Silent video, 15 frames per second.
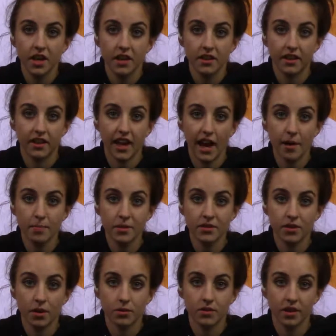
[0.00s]
The Gap is
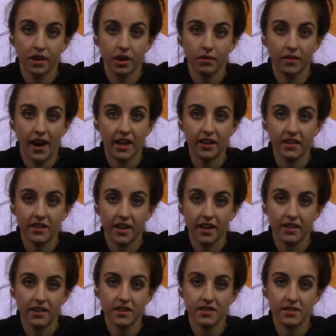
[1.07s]
hosting a rally day
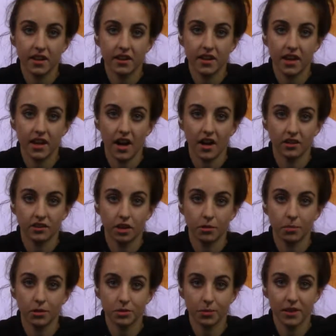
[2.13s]
this Sunday,
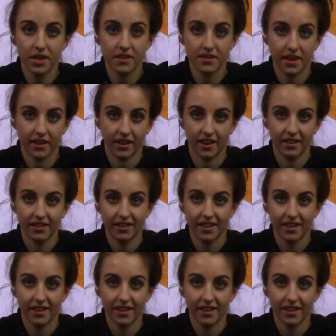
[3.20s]
October 22nd.